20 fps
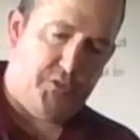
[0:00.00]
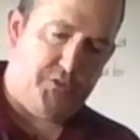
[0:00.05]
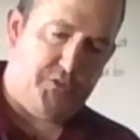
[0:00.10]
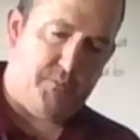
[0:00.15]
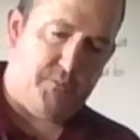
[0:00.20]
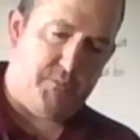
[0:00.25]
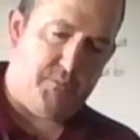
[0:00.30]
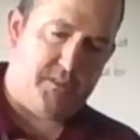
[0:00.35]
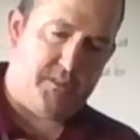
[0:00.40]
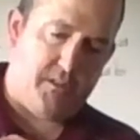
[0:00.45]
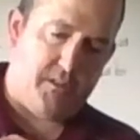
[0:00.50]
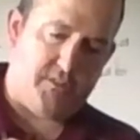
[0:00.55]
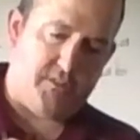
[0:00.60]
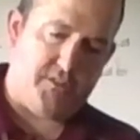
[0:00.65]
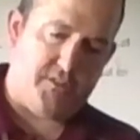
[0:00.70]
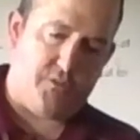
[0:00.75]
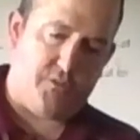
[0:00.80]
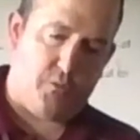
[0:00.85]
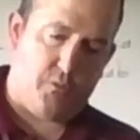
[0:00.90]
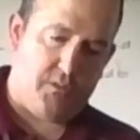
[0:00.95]
So I'm just going to
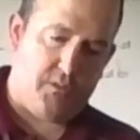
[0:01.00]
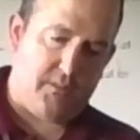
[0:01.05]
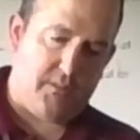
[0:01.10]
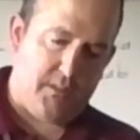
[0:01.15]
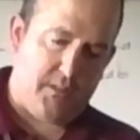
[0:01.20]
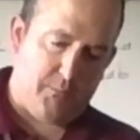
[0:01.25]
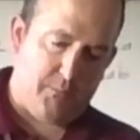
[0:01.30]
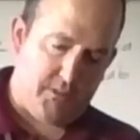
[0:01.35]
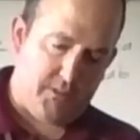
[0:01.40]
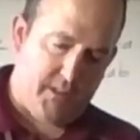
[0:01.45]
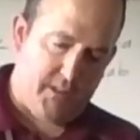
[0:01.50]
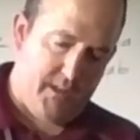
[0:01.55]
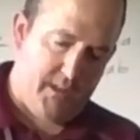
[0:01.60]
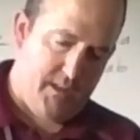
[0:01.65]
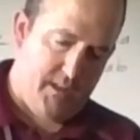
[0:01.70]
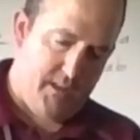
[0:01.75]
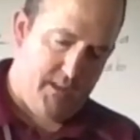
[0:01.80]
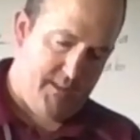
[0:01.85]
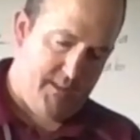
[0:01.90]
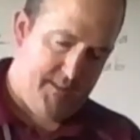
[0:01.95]
squirt
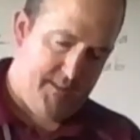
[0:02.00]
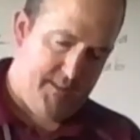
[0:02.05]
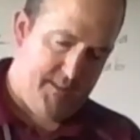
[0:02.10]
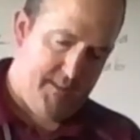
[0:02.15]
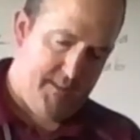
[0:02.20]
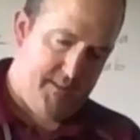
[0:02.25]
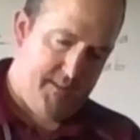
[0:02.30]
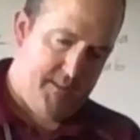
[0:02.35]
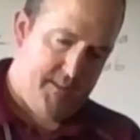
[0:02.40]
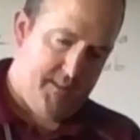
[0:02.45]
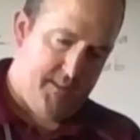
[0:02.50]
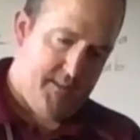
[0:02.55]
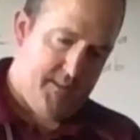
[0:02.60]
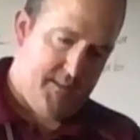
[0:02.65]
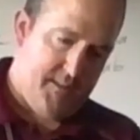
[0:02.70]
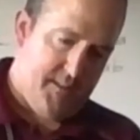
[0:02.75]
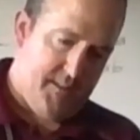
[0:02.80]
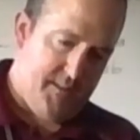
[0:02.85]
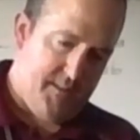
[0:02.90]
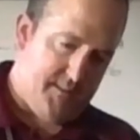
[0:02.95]
liberally
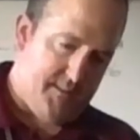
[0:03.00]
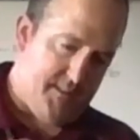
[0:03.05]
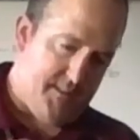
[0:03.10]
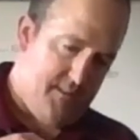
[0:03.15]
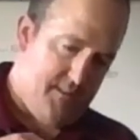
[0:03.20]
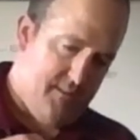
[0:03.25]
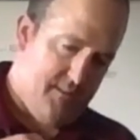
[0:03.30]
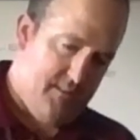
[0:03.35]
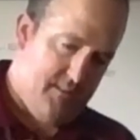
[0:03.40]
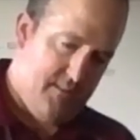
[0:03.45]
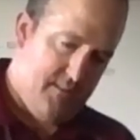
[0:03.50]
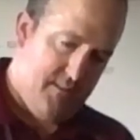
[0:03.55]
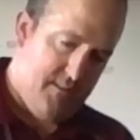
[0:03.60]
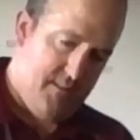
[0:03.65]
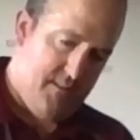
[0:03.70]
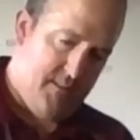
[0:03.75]
into here.